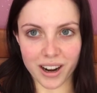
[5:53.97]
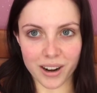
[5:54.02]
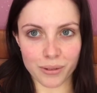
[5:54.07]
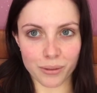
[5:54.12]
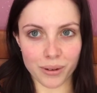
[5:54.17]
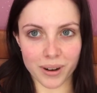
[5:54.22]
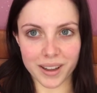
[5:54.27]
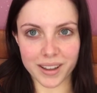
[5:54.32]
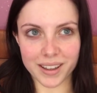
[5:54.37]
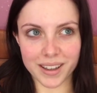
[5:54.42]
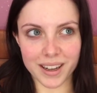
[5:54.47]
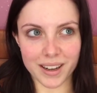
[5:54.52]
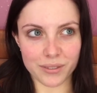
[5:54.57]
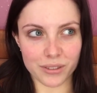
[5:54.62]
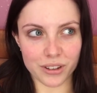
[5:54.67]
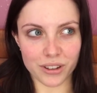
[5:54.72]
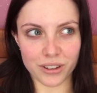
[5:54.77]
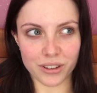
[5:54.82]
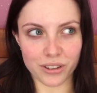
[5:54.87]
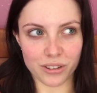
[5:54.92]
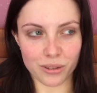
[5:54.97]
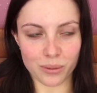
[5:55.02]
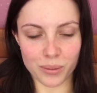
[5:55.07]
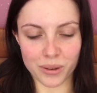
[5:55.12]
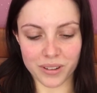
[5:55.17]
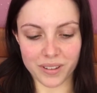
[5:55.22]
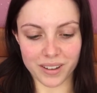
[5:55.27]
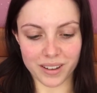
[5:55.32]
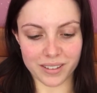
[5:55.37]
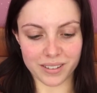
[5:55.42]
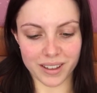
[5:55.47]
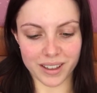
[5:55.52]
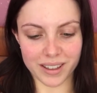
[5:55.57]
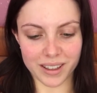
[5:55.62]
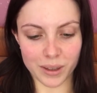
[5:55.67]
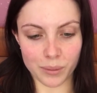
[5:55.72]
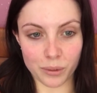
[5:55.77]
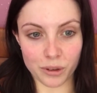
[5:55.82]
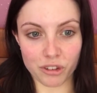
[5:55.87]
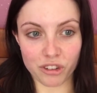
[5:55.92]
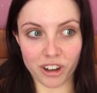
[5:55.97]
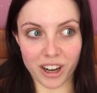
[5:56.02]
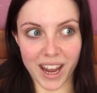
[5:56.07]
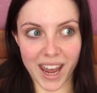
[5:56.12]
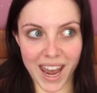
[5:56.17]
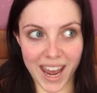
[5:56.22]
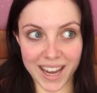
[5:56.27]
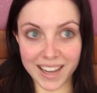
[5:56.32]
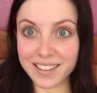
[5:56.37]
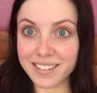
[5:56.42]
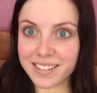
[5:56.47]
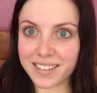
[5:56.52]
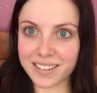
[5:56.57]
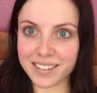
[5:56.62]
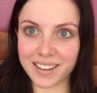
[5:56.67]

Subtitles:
I rarely ever listen to music lately, which I hate.